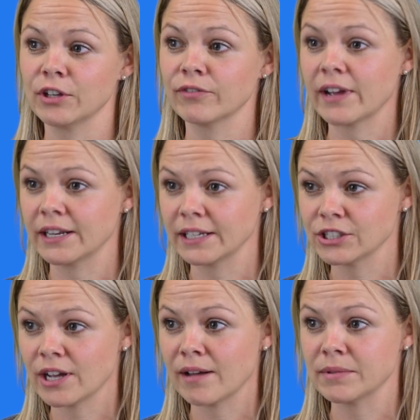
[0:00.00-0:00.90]
finding a
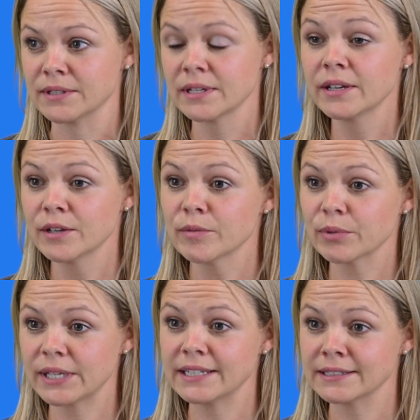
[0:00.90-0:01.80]
job is
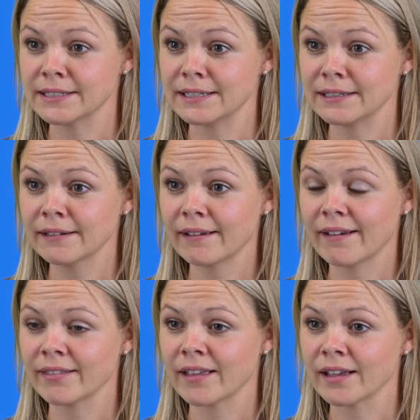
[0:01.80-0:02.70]
pretty easy,
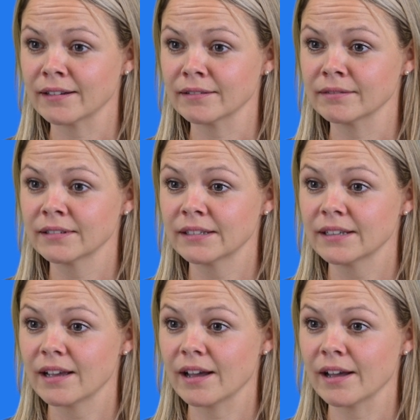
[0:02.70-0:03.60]
and then
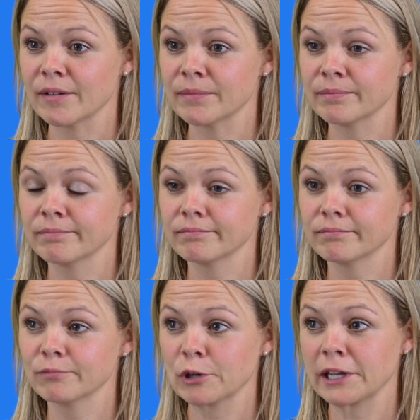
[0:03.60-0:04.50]

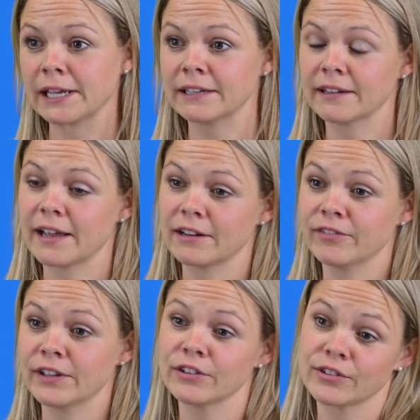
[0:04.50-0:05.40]
working it to kind of
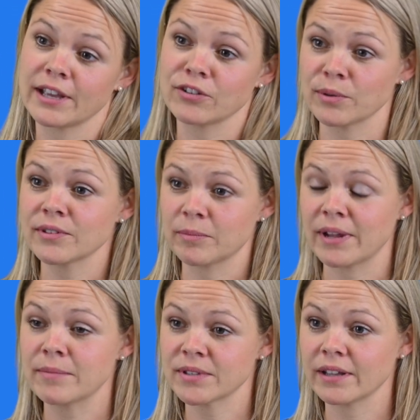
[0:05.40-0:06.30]
fit your schedule
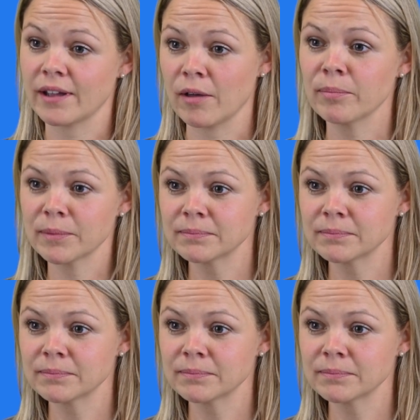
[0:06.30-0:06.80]
sometimes can help.